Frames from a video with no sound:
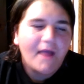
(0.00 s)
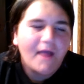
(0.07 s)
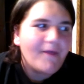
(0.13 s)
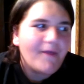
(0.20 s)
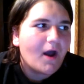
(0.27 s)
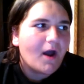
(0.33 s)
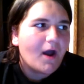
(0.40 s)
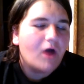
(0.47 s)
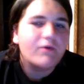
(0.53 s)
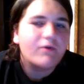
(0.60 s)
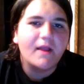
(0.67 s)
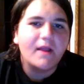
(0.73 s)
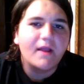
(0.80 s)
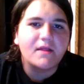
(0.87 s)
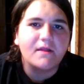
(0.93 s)
I have, like,
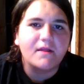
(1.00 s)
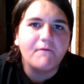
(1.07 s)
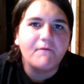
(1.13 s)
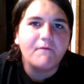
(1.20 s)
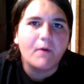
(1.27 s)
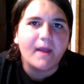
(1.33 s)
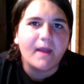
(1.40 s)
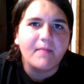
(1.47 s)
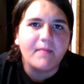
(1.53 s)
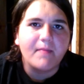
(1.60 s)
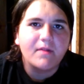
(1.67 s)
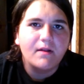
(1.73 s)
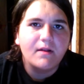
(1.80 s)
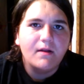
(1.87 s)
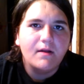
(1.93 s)
100 N64 games.
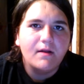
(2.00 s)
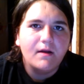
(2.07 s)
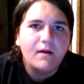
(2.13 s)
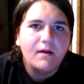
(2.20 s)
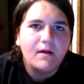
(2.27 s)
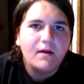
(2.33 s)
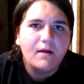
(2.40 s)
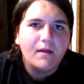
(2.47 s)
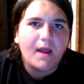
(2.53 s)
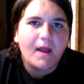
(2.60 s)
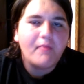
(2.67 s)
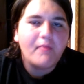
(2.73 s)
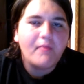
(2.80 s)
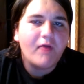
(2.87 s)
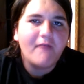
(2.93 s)

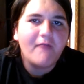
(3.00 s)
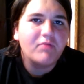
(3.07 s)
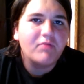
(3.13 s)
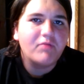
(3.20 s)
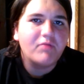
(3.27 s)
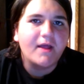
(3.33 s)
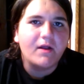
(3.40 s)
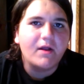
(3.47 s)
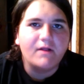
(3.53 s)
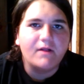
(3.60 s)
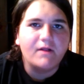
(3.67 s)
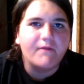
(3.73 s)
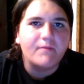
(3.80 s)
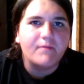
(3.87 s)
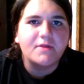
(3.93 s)
And I've played all
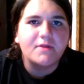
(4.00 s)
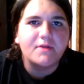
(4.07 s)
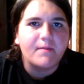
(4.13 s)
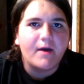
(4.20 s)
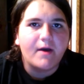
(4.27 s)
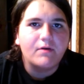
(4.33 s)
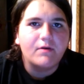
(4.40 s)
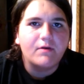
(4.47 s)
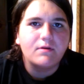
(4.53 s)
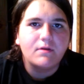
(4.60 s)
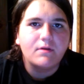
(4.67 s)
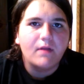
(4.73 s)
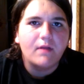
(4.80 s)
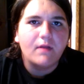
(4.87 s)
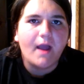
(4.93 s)
of them, just about.
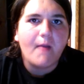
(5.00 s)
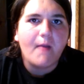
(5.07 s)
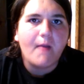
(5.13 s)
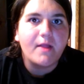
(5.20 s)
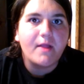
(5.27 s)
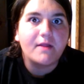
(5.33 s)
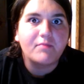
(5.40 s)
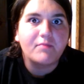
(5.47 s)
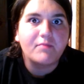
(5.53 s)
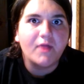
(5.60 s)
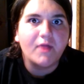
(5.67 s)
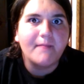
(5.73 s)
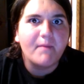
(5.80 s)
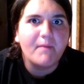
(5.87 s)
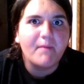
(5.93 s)
Like, I mean, not just
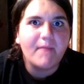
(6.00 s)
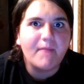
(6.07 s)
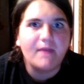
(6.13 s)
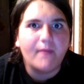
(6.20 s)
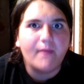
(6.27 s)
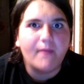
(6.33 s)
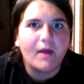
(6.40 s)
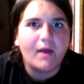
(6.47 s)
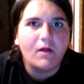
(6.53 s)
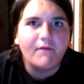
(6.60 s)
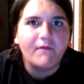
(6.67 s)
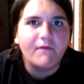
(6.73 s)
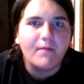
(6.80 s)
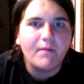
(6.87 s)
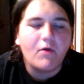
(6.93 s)
played, but beaten, like, all of
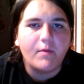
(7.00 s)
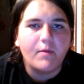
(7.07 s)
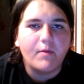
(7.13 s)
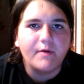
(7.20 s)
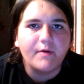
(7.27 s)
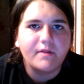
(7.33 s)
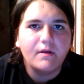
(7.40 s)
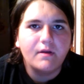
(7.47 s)
them, almost.